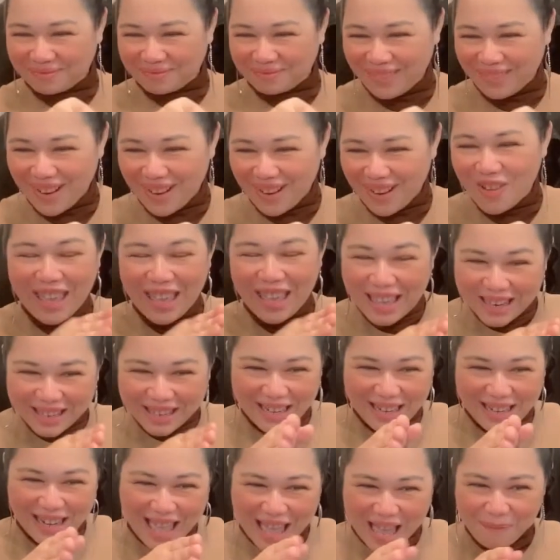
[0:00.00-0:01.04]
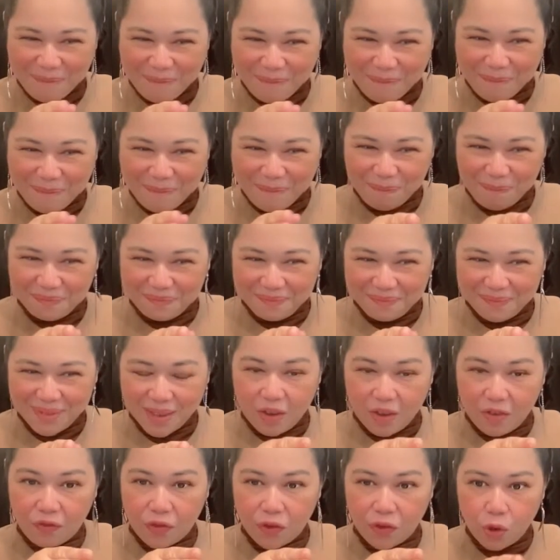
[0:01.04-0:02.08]
Okay, the lamp,
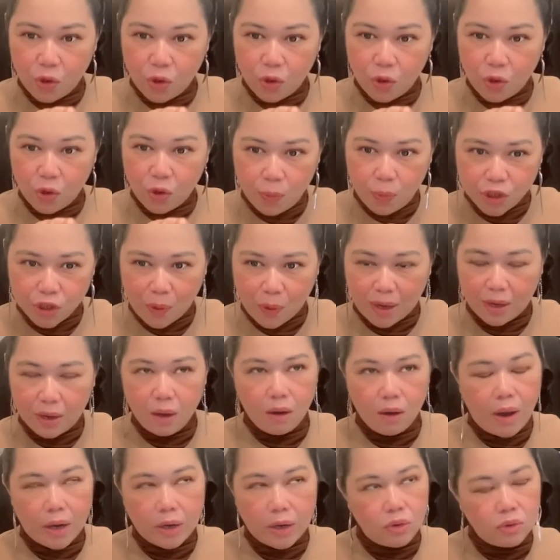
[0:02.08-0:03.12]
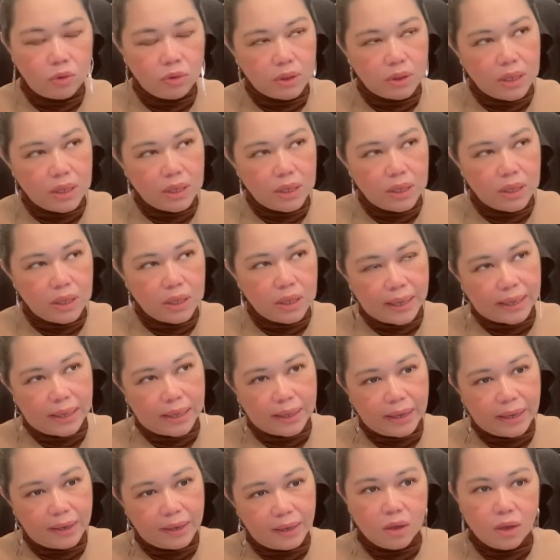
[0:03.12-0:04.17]
if you reach what? Oh, I don't think I can
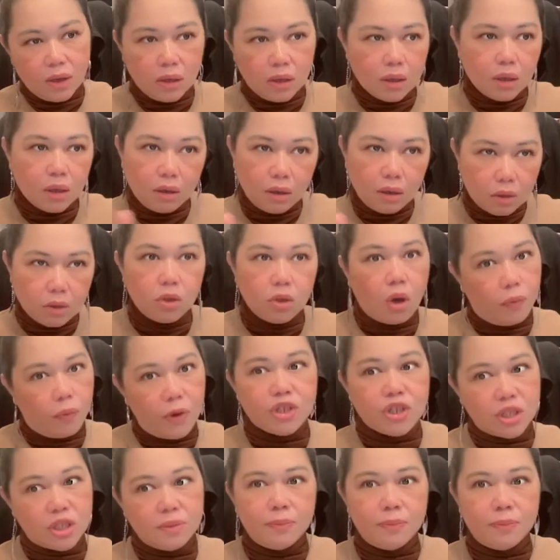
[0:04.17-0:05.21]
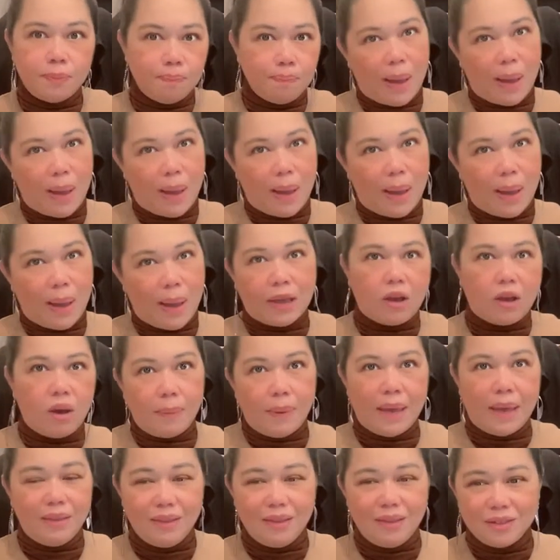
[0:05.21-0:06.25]
get. Your wish is my
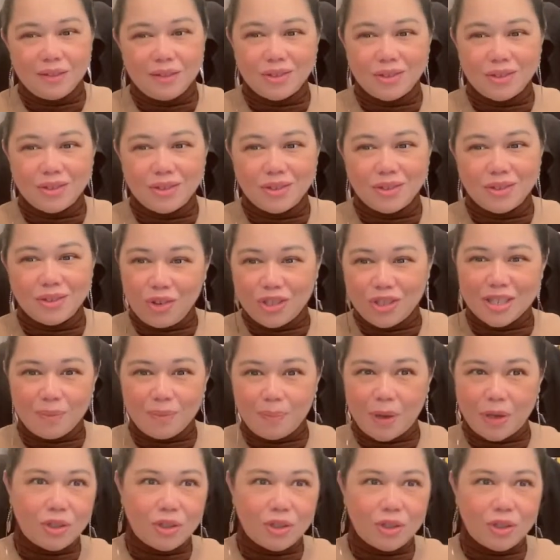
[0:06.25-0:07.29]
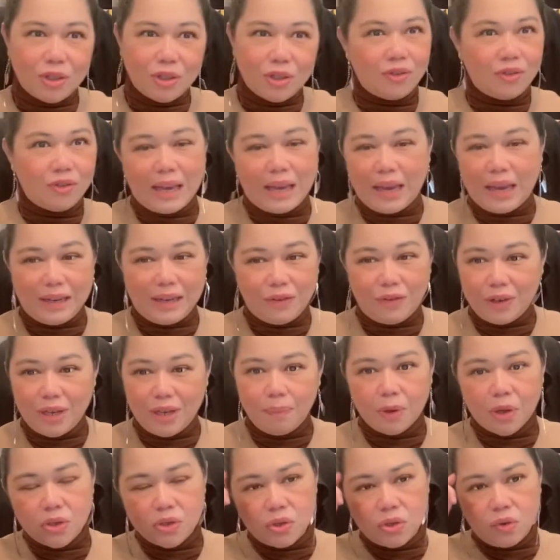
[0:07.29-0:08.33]
command. So you just imagine you can't get already
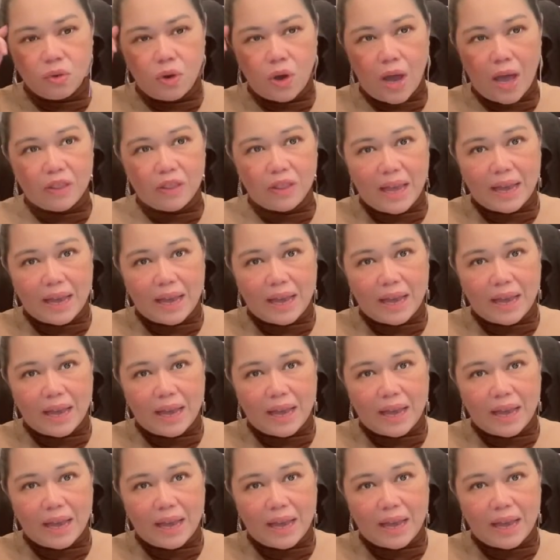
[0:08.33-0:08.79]
because you have a